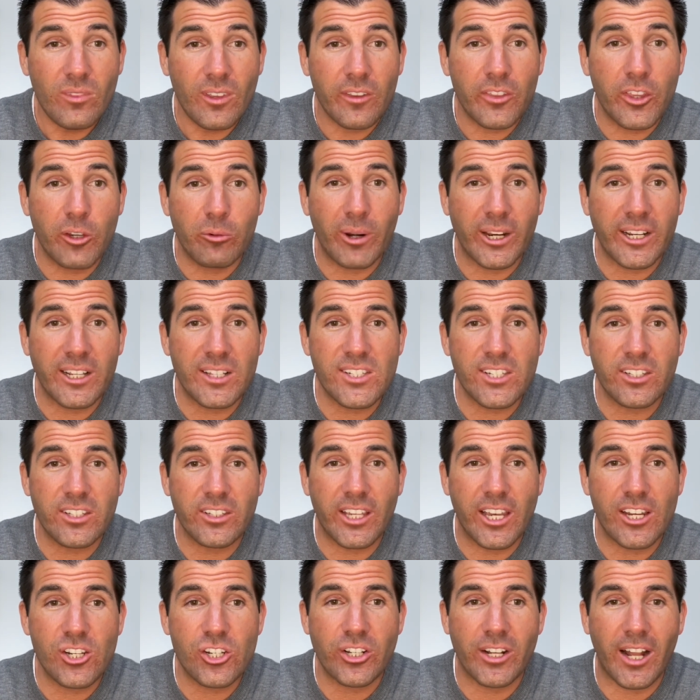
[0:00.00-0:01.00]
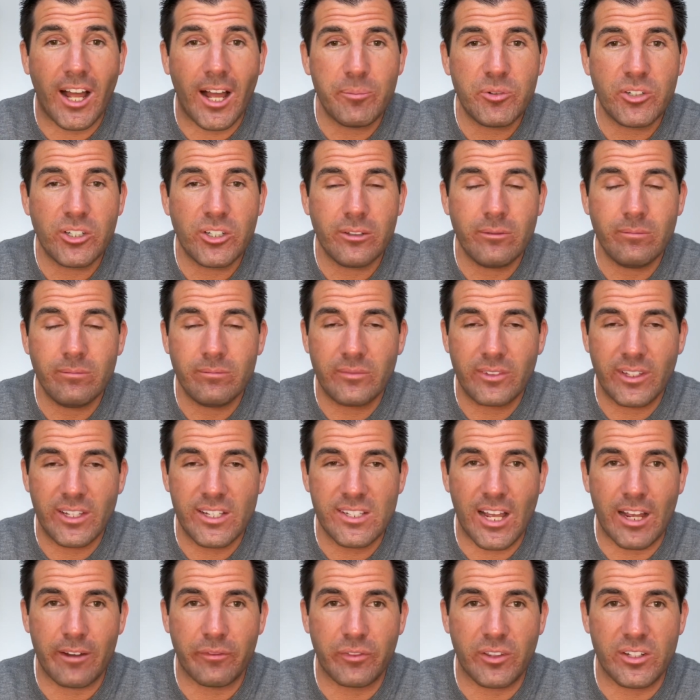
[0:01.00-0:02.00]
The reconciliation option is
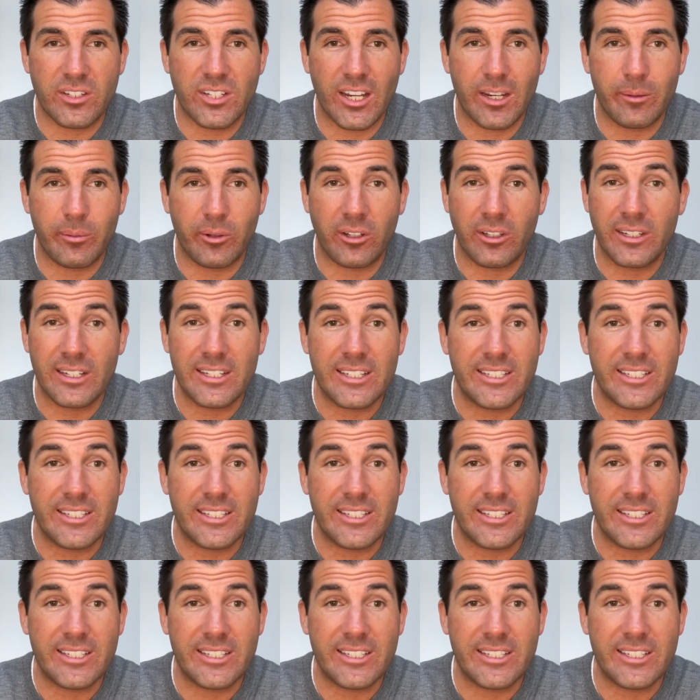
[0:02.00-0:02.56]
off the table.